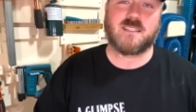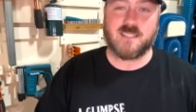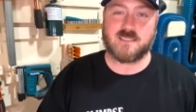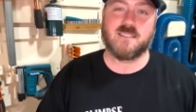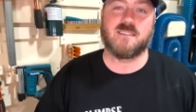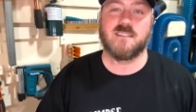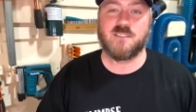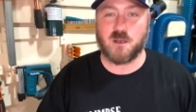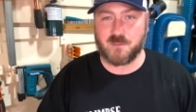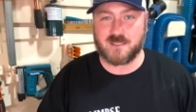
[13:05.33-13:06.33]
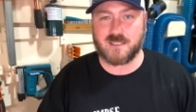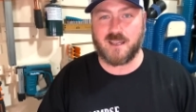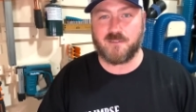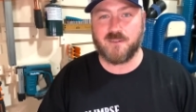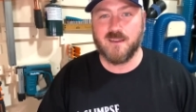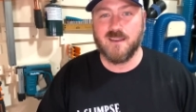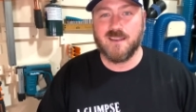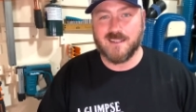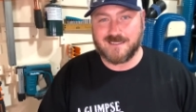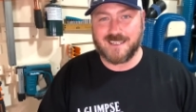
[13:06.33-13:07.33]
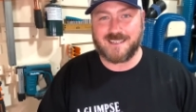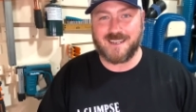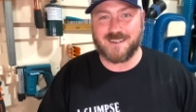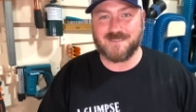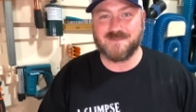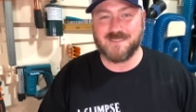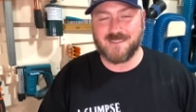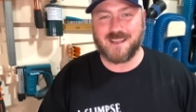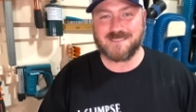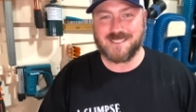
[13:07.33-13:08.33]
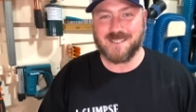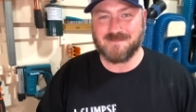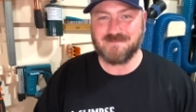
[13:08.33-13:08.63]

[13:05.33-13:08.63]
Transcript: And until then, y'all be safe and take care. And thanks again.